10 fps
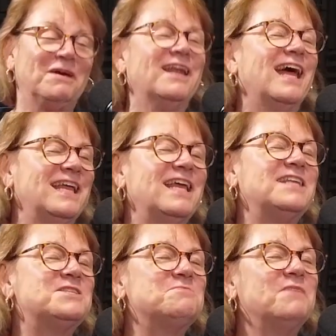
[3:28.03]
But
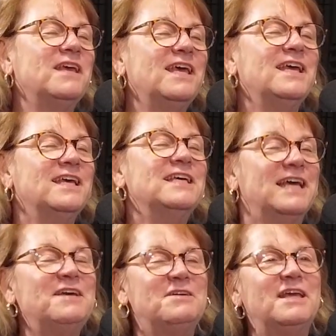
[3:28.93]

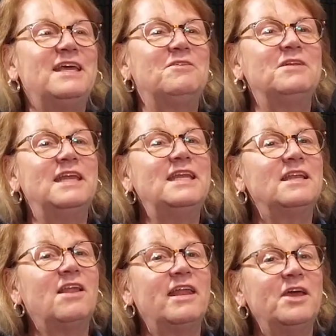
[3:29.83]
it
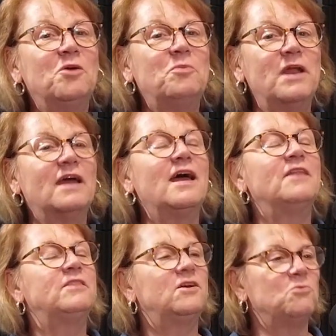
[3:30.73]
needed a lot of help when I
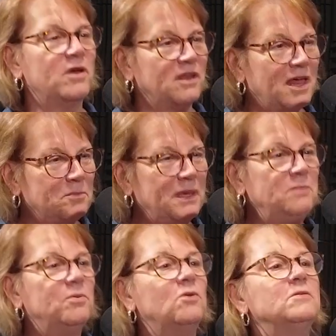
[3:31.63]
got there. There wasn't a lot of
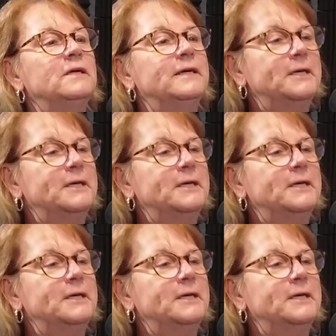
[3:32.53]
people.